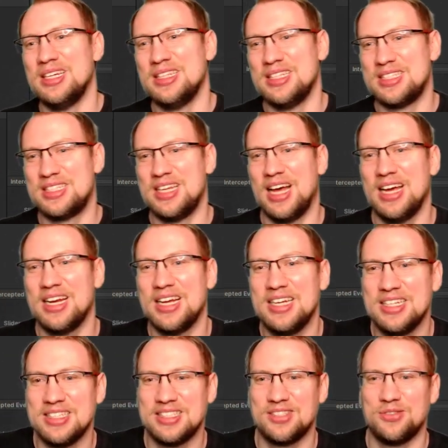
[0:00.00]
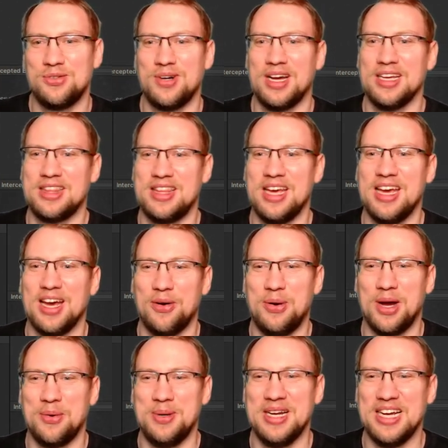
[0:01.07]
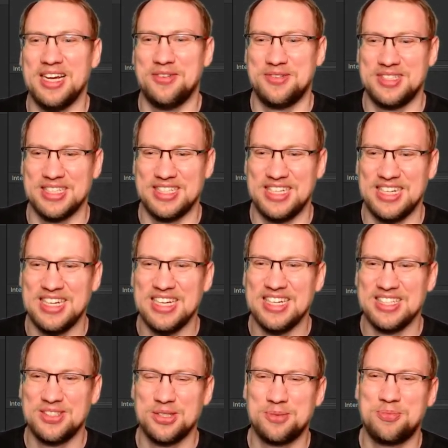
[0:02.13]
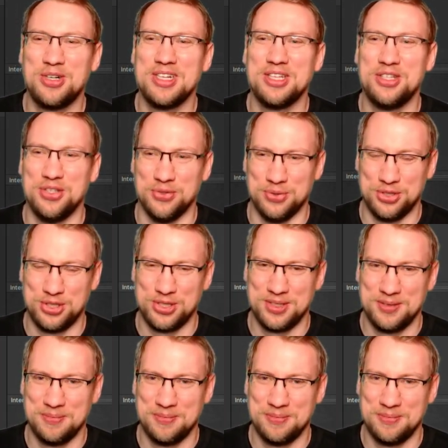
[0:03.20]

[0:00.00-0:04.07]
the slider is right there where we left it. So it's pretty huge.